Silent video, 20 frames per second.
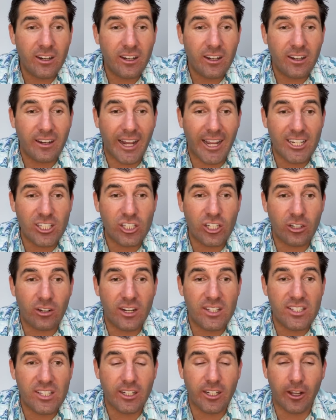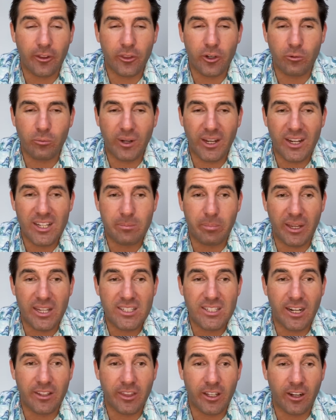next year it's another raise based
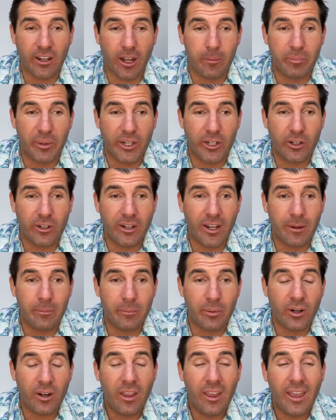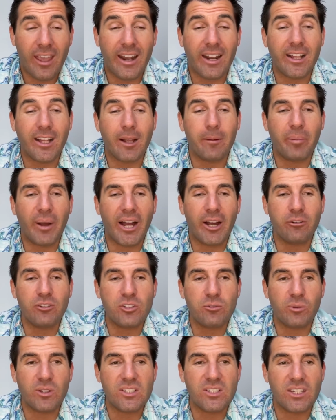on the, a bigger number, and it compounds
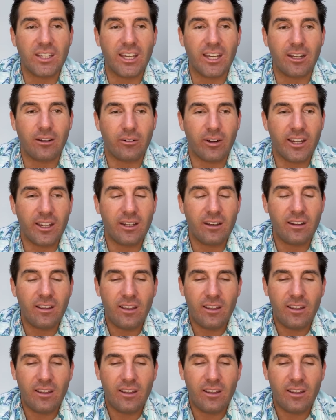once again, right?